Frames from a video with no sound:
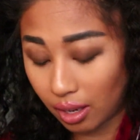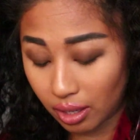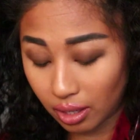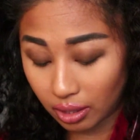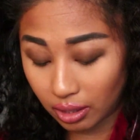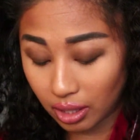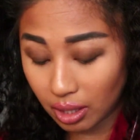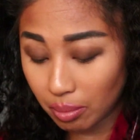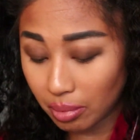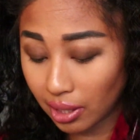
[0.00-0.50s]

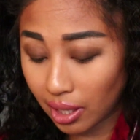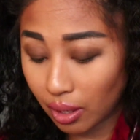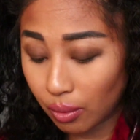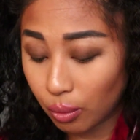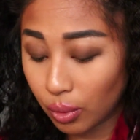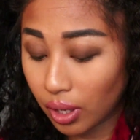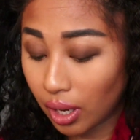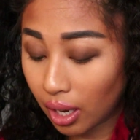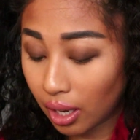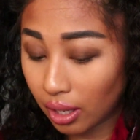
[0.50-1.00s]
it seems like
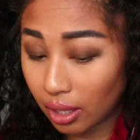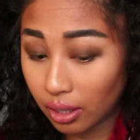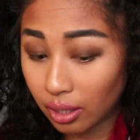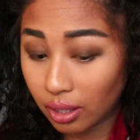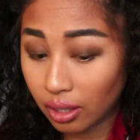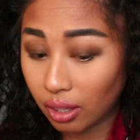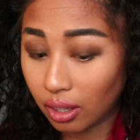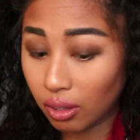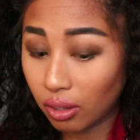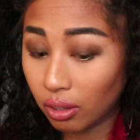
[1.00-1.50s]
we
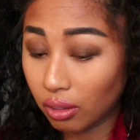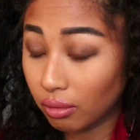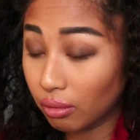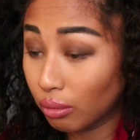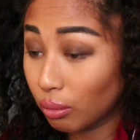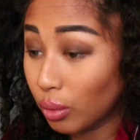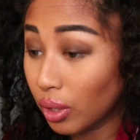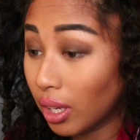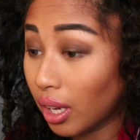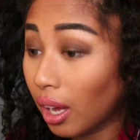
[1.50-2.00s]
got
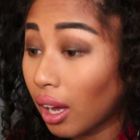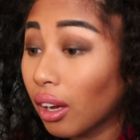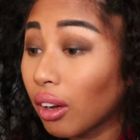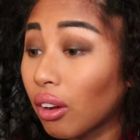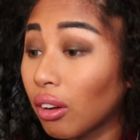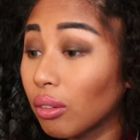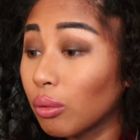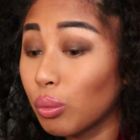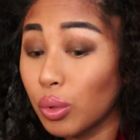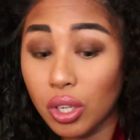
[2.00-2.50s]
we
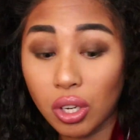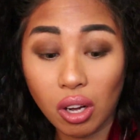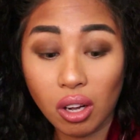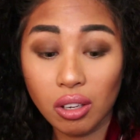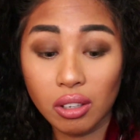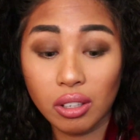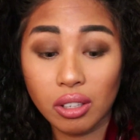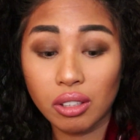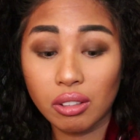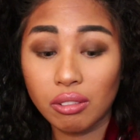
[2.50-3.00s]

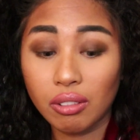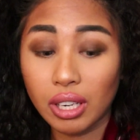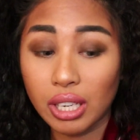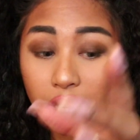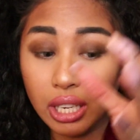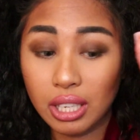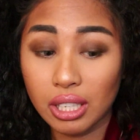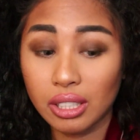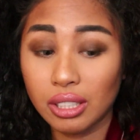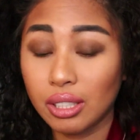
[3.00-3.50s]
caught her
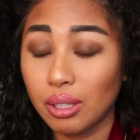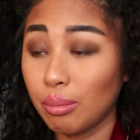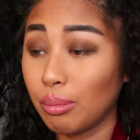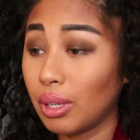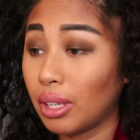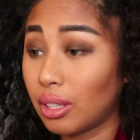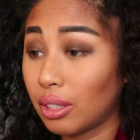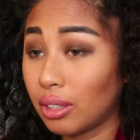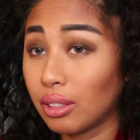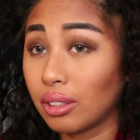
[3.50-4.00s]
red-handed
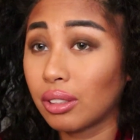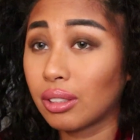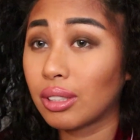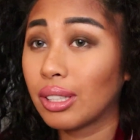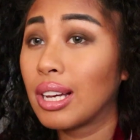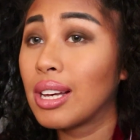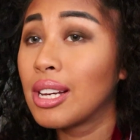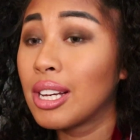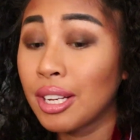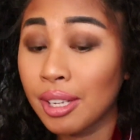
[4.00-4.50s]
because
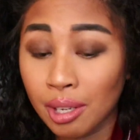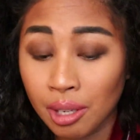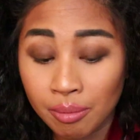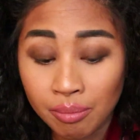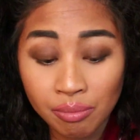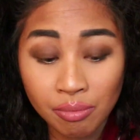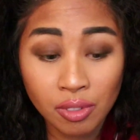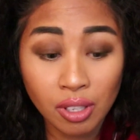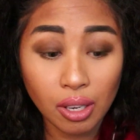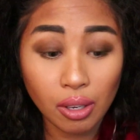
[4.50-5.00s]

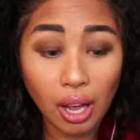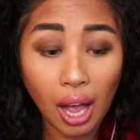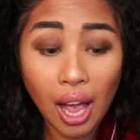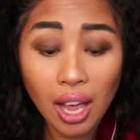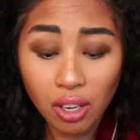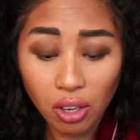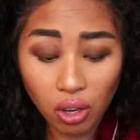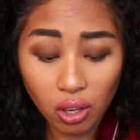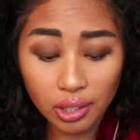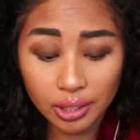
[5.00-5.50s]

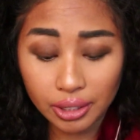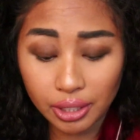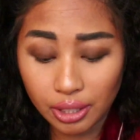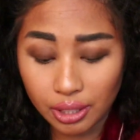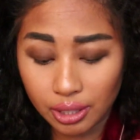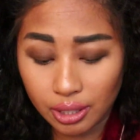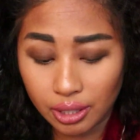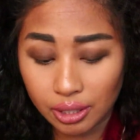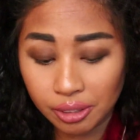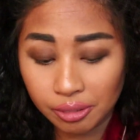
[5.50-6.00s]
I called
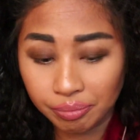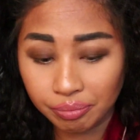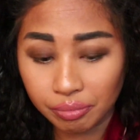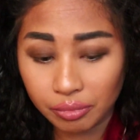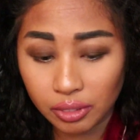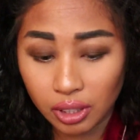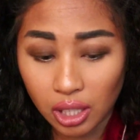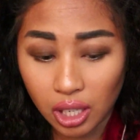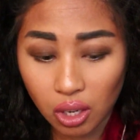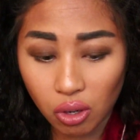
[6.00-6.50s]
her,
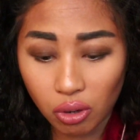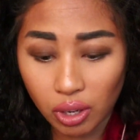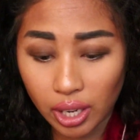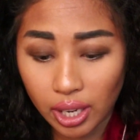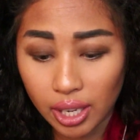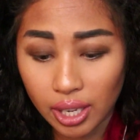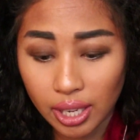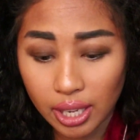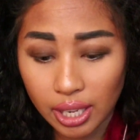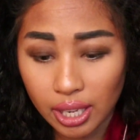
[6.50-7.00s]

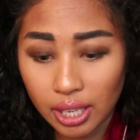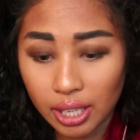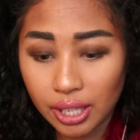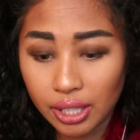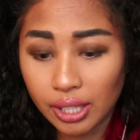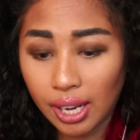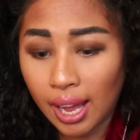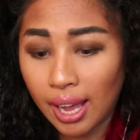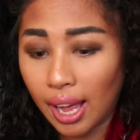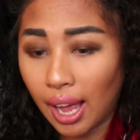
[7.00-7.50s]
okay,
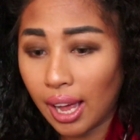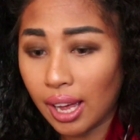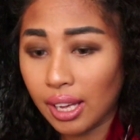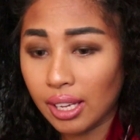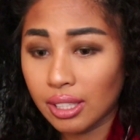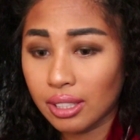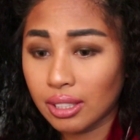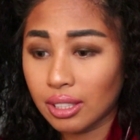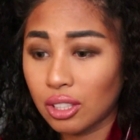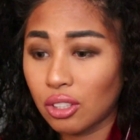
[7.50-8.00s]
and I
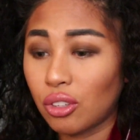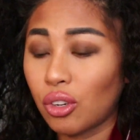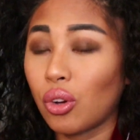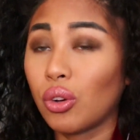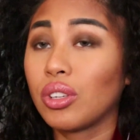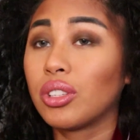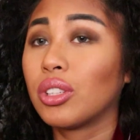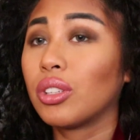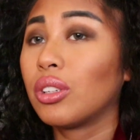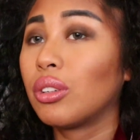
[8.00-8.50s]
asked, you know,
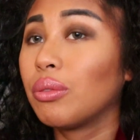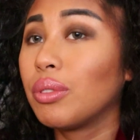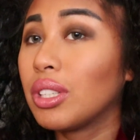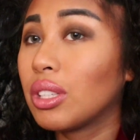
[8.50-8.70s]
is there a